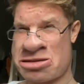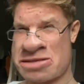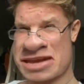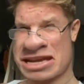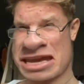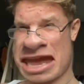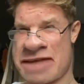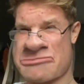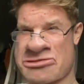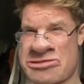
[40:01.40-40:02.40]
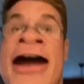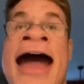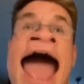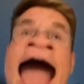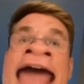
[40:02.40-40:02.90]
Look at me in the camera.
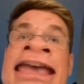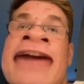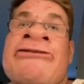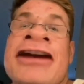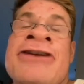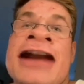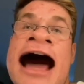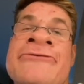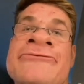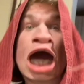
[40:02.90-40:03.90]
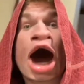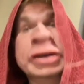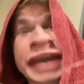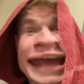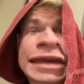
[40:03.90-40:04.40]
I can't figure it out. Oh,
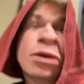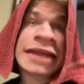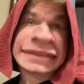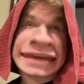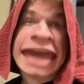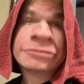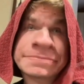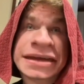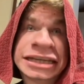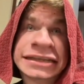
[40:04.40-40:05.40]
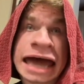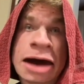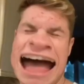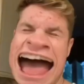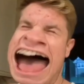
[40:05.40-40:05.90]
now you want the angry bitch's
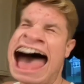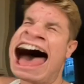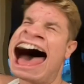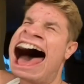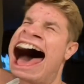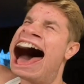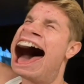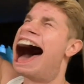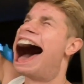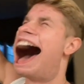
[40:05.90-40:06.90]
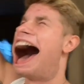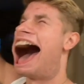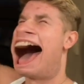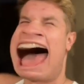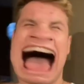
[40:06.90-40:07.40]
help.
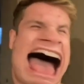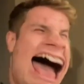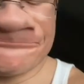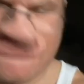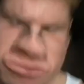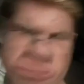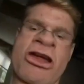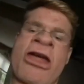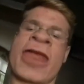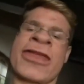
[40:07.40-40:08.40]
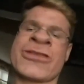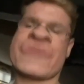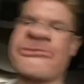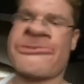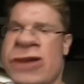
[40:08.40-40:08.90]
Uh...
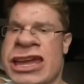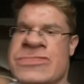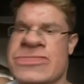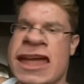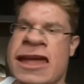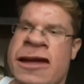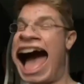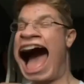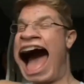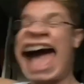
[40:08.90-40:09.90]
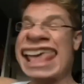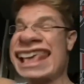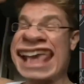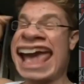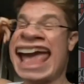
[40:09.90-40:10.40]
Freaking thing.
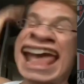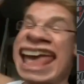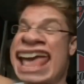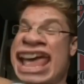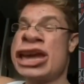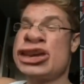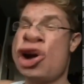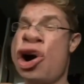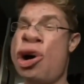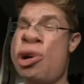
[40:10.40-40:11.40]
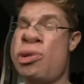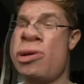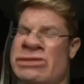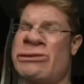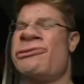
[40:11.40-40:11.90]
I can't hear you.
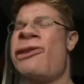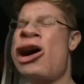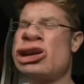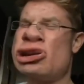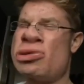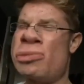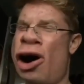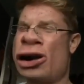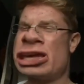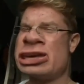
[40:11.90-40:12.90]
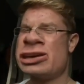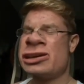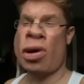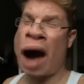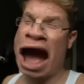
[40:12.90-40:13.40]
Fuck you, Marty.
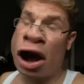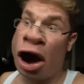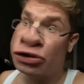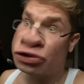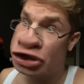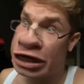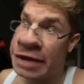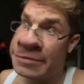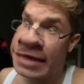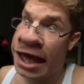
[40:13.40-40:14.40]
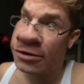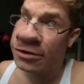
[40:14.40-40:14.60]
What? Oh, you can hear me now.